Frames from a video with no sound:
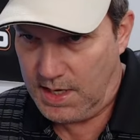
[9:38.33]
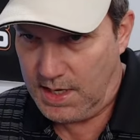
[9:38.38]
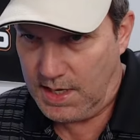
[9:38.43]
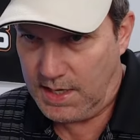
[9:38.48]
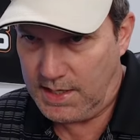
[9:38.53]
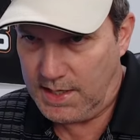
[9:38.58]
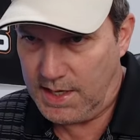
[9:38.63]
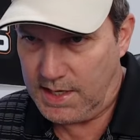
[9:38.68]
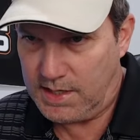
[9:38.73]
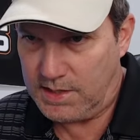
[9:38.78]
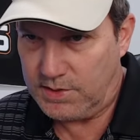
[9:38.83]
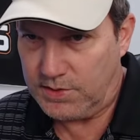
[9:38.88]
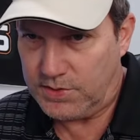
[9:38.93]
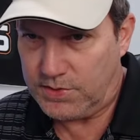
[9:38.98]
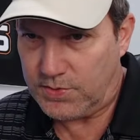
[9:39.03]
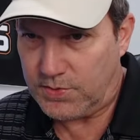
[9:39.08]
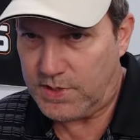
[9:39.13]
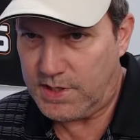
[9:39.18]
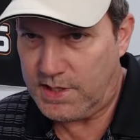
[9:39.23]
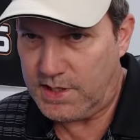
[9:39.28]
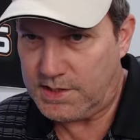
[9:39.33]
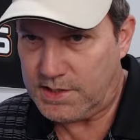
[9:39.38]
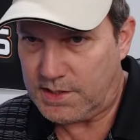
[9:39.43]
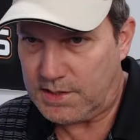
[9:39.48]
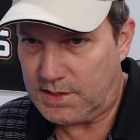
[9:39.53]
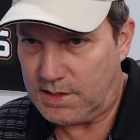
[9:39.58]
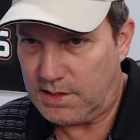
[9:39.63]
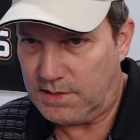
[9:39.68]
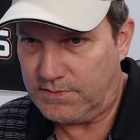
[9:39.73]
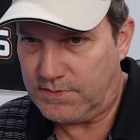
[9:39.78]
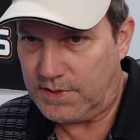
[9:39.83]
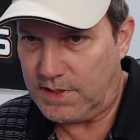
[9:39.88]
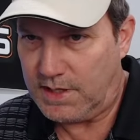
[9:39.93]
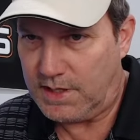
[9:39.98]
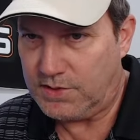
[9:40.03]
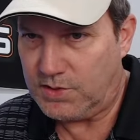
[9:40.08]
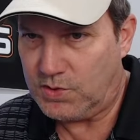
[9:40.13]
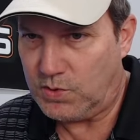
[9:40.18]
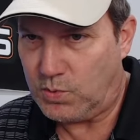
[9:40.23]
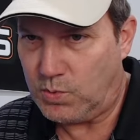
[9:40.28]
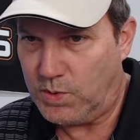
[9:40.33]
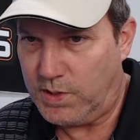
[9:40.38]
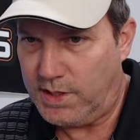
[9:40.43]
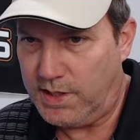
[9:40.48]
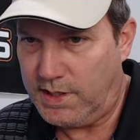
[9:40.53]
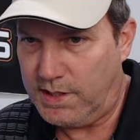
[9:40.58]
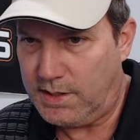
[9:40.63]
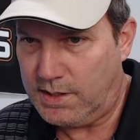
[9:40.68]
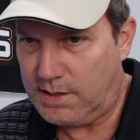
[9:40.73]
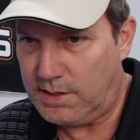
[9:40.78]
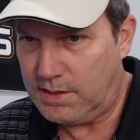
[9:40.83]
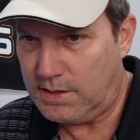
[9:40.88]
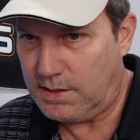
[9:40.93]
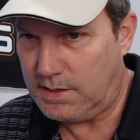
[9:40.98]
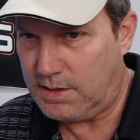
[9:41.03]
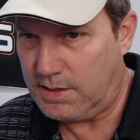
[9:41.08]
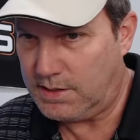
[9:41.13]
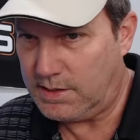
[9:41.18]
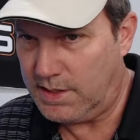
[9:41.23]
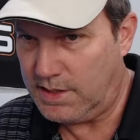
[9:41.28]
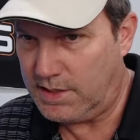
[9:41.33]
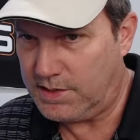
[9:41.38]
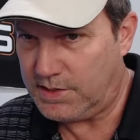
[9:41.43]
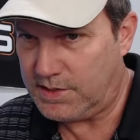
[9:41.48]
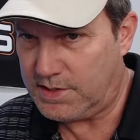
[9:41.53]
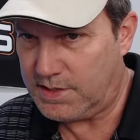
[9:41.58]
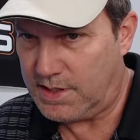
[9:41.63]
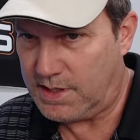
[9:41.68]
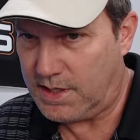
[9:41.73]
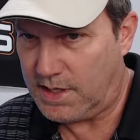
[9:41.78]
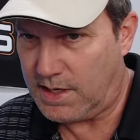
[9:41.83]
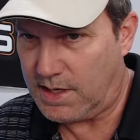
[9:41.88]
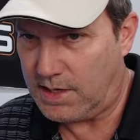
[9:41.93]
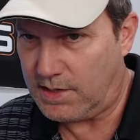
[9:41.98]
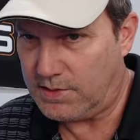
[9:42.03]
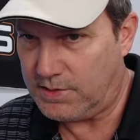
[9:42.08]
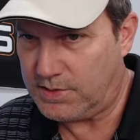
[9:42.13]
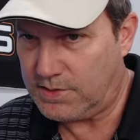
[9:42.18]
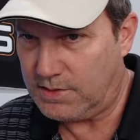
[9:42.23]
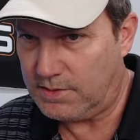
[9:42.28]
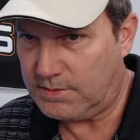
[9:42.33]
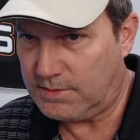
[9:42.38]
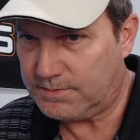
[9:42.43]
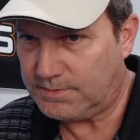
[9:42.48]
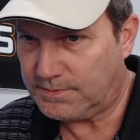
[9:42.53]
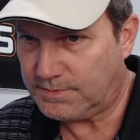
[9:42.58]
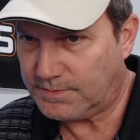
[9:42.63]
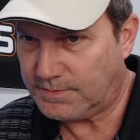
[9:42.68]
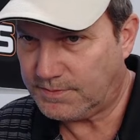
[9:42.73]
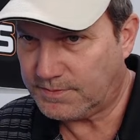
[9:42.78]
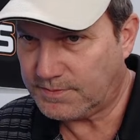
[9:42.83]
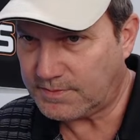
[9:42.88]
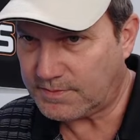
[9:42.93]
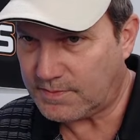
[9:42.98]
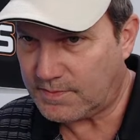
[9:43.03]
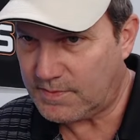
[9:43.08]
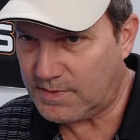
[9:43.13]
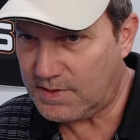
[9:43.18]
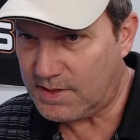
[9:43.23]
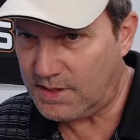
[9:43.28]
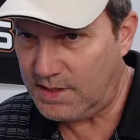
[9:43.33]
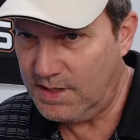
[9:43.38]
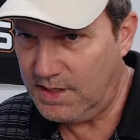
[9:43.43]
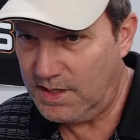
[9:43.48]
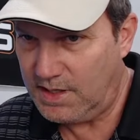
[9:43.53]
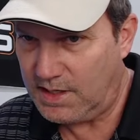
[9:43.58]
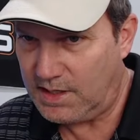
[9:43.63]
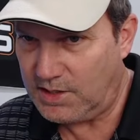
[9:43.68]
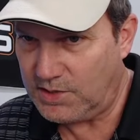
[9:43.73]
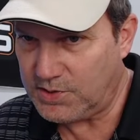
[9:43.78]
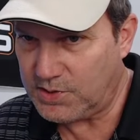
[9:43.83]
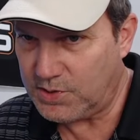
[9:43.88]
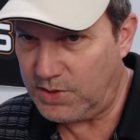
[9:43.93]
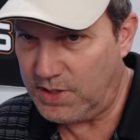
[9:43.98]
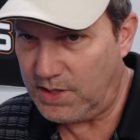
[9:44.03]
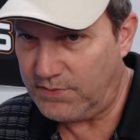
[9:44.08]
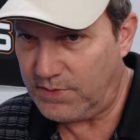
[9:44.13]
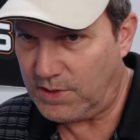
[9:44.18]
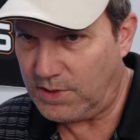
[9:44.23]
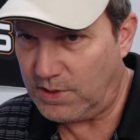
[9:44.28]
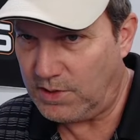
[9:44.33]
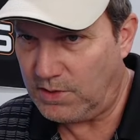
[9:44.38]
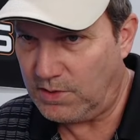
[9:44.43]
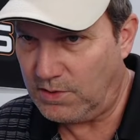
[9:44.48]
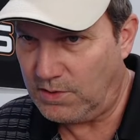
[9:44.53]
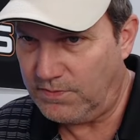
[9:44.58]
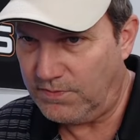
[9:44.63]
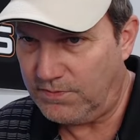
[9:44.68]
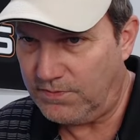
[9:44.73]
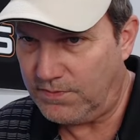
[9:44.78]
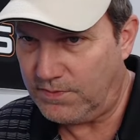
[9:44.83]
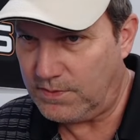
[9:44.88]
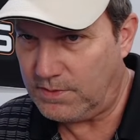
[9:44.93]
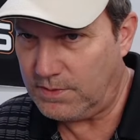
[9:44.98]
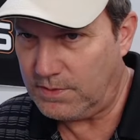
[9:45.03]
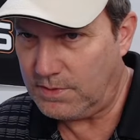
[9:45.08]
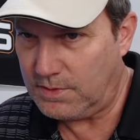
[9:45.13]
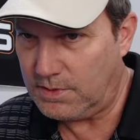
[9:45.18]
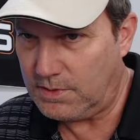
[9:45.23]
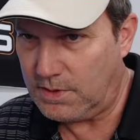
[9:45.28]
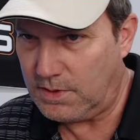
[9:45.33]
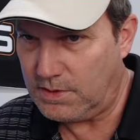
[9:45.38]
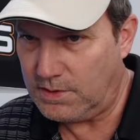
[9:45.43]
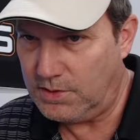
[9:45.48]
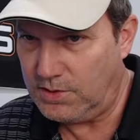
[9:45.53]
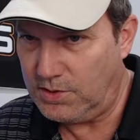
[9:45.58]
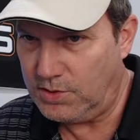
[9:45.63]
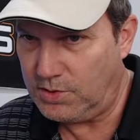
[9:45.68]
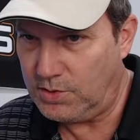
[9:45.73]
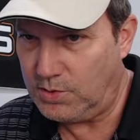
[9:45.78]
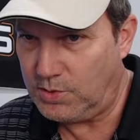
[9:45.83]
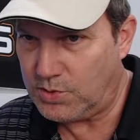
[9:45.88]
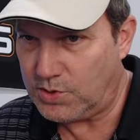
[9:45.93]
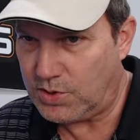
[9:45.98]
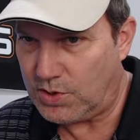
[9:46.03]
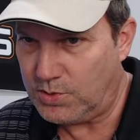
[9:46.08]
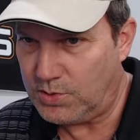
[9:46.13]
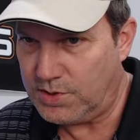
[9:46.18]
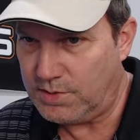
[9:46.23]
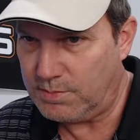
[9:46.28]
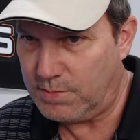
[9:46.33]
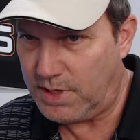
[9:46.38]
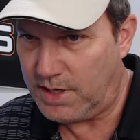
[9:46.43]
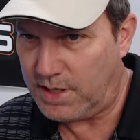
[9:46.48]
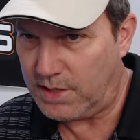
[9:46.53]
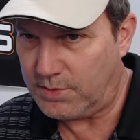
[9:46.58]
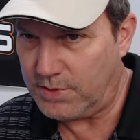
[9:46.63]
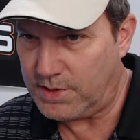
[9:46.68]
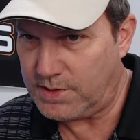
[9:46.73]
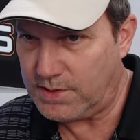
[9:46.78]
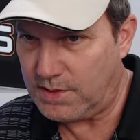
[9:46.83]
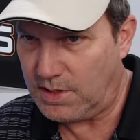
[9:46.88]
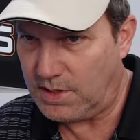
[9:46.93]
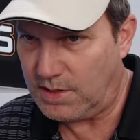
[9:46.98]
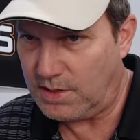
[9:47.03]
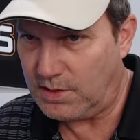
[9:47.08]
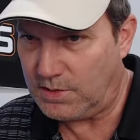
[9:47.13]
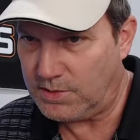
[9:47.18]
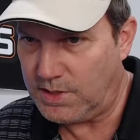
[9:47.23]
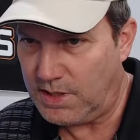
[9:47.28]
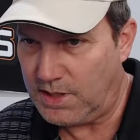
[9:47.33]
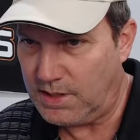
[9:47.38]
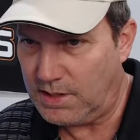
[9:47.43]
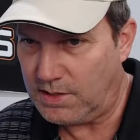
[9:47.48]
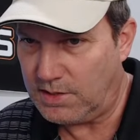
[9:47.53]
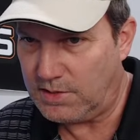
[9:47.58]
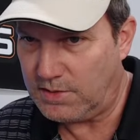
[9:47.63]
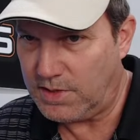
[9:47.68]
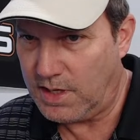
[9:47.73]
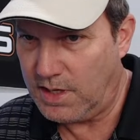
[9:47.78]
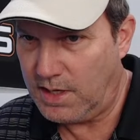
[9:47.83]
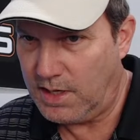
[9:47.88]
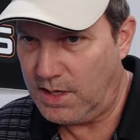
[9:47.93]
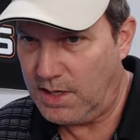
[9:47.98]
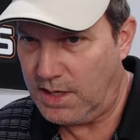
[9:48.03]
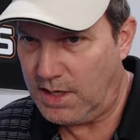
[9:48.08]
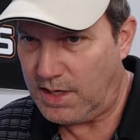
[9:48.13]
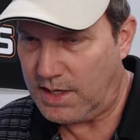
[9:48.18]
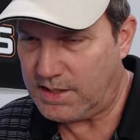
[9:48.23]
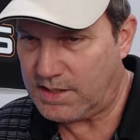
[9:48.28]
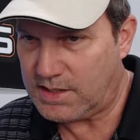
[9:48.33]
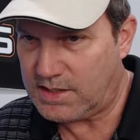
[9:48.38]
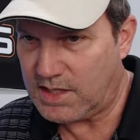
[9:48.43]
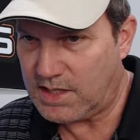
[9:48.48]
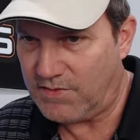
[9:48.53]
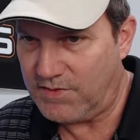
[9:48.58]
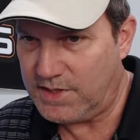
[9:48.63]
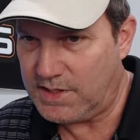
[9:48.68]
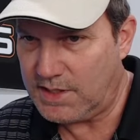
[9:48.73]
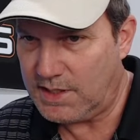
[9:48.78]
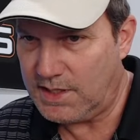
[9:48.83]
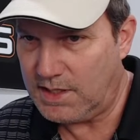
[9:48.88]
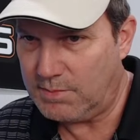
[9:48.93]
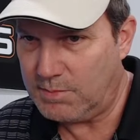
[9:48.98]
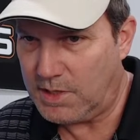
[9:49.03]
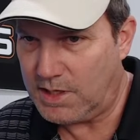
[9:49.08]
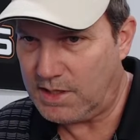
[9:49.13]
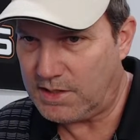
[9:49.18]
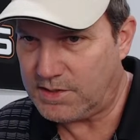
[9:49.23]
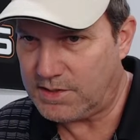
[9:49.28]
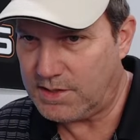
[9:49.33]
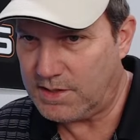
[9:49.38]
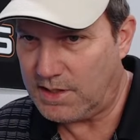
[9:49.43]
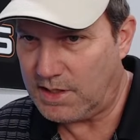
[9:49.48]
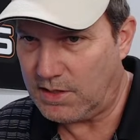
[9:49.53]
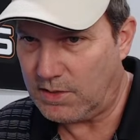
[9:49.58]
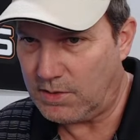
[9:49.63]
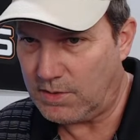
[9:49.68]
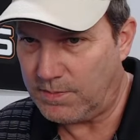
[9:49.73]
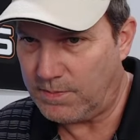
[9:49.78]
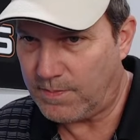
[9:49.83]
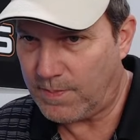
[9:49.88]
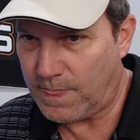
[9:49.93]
and added a 3-inch lift and 20-inch tires. Also have all new Trojan batteries all day long at 17 miles an hour,